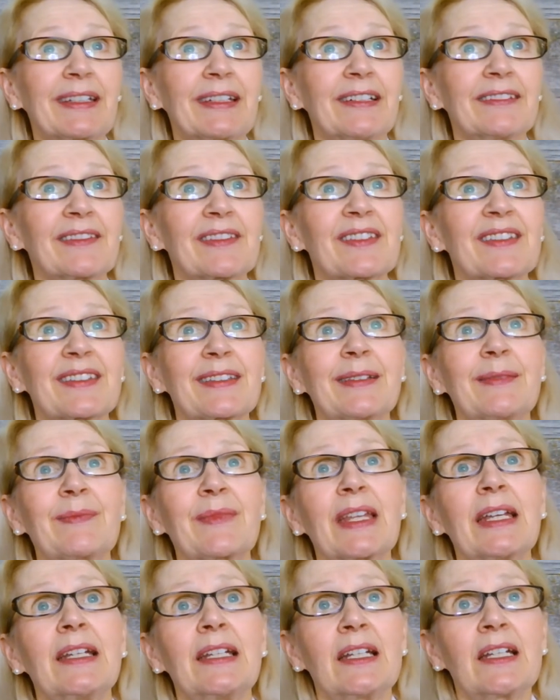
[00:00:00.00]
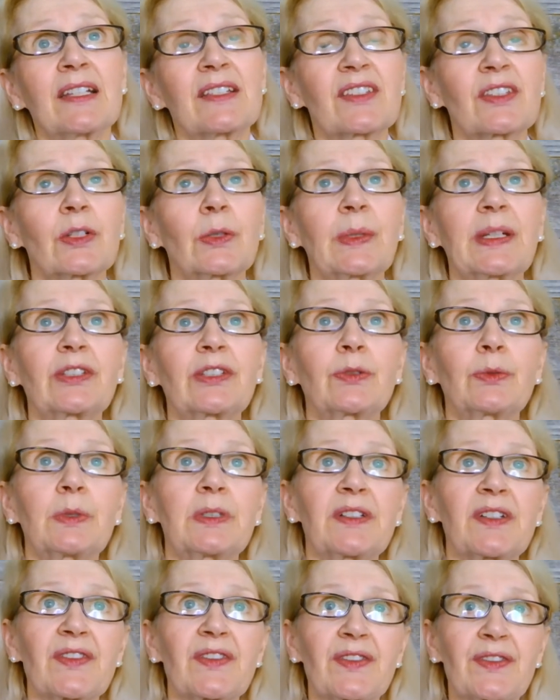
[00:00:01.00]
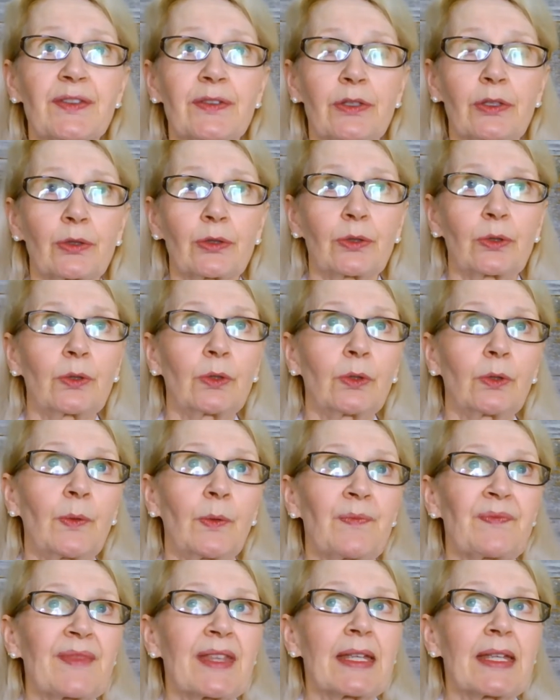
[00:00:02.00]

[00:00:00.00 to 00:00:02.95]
else. So it was to